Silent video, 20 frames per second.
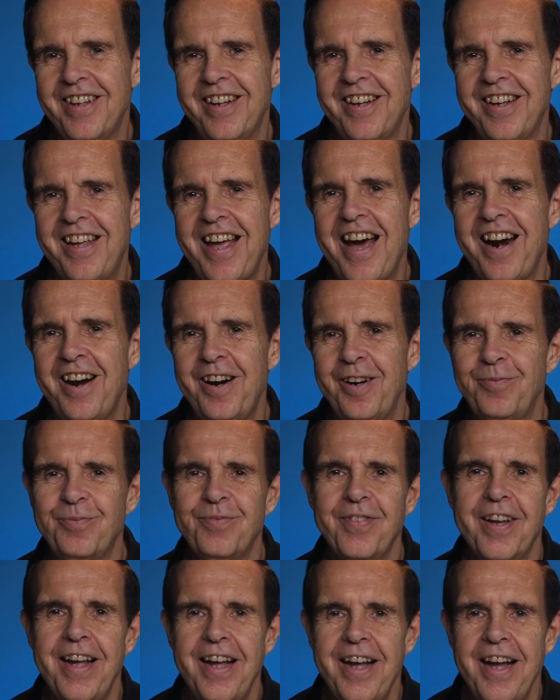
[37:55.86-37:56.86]
Canada.
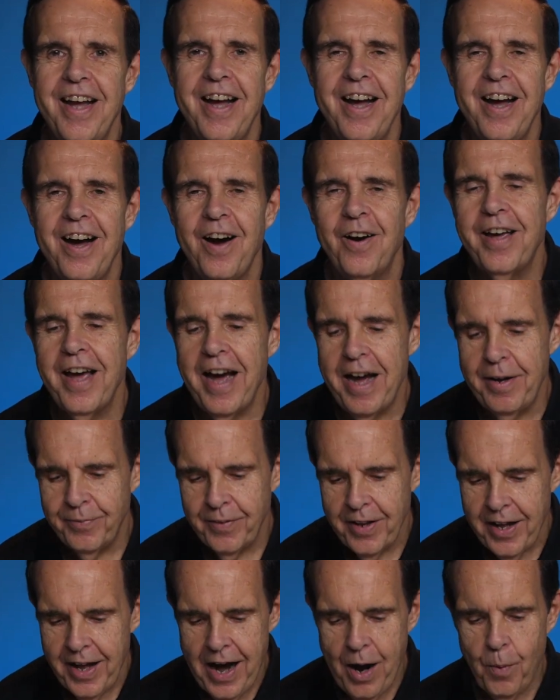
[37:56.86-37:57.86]
Okay,
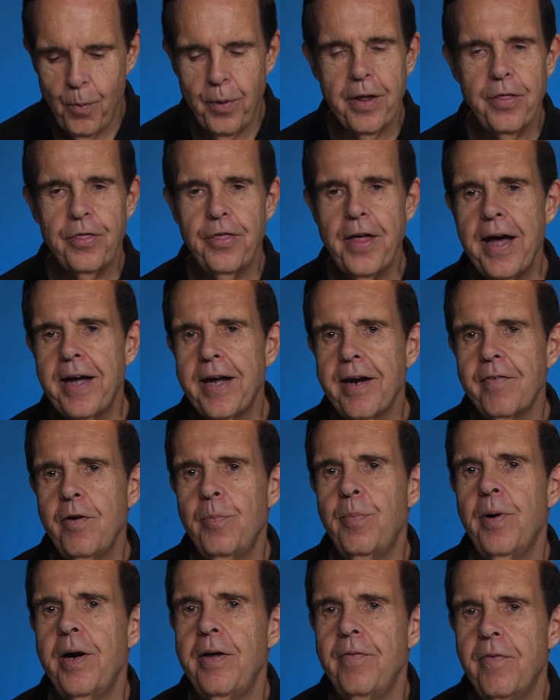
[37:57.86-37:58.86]
I want to thank
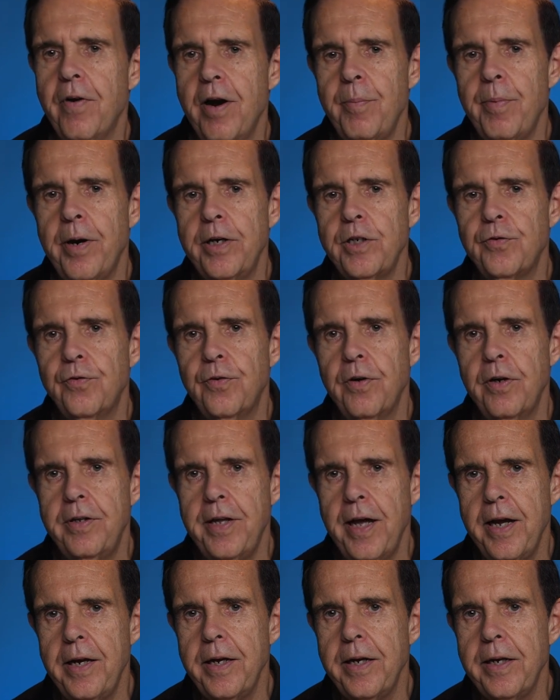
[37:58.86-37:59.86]
everybody very much for
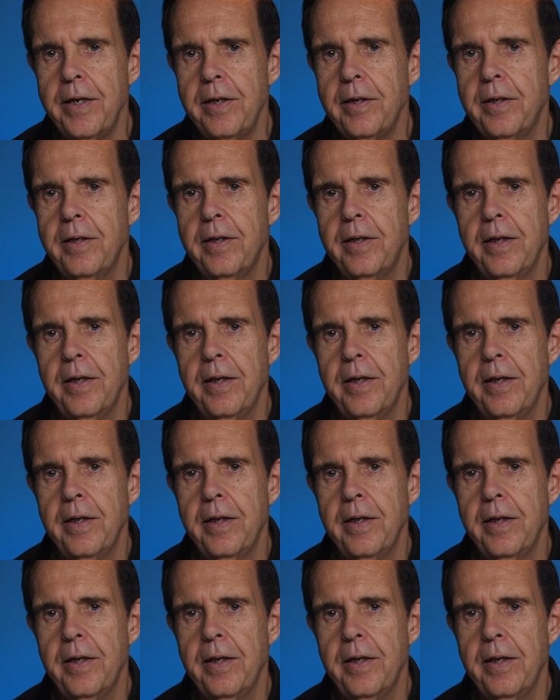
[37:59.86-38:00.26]
attending.